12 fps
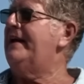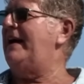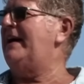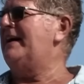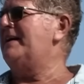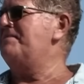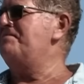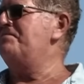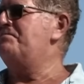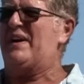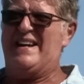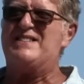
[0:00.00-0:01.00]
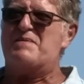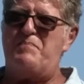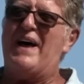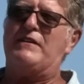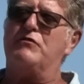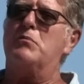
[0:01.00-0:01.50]
but it's a
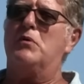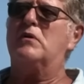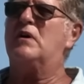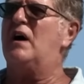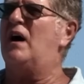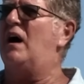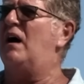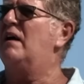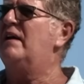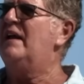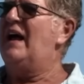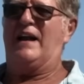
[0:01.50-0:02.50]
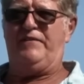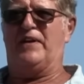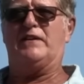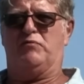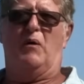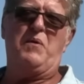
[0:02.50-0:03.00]
passable car. And if
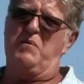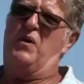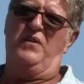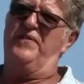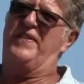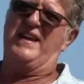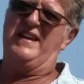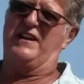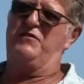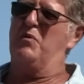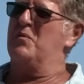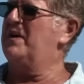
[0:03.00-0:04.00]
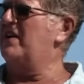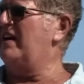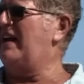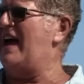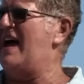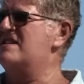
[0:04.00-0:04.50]
that's what we want, then that's what we're going to
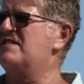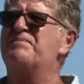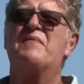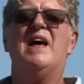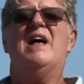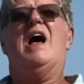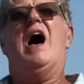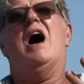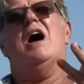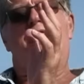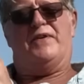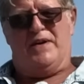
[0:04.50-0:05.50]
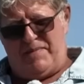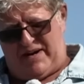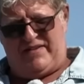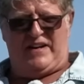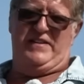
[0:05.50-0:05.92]
get. Over in America,